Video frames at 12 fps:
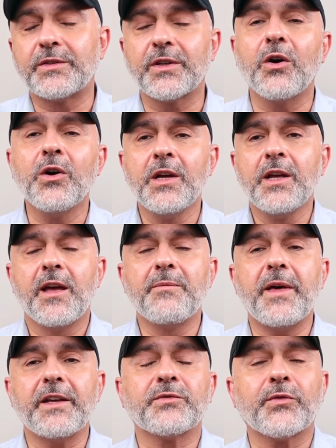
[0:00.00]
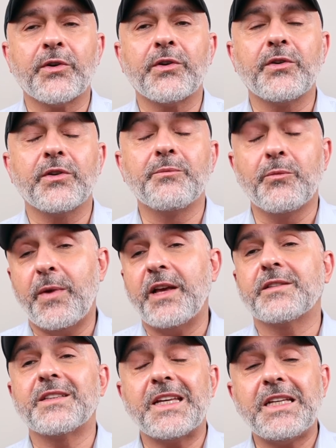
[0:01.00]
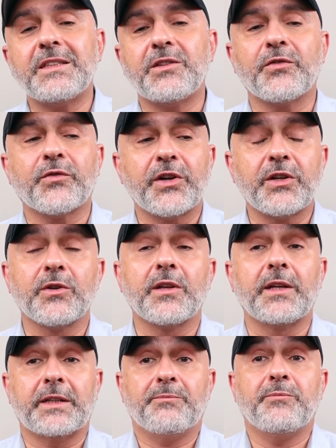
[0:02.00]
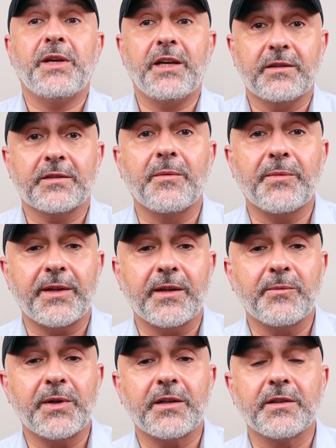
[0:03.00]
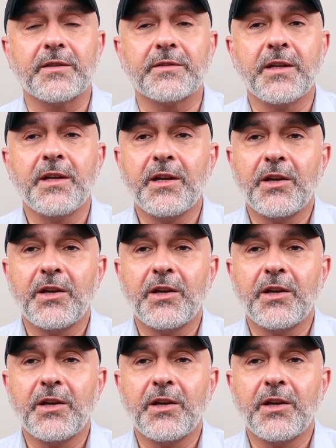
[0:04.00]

So it makes it easy for you to like pick something, because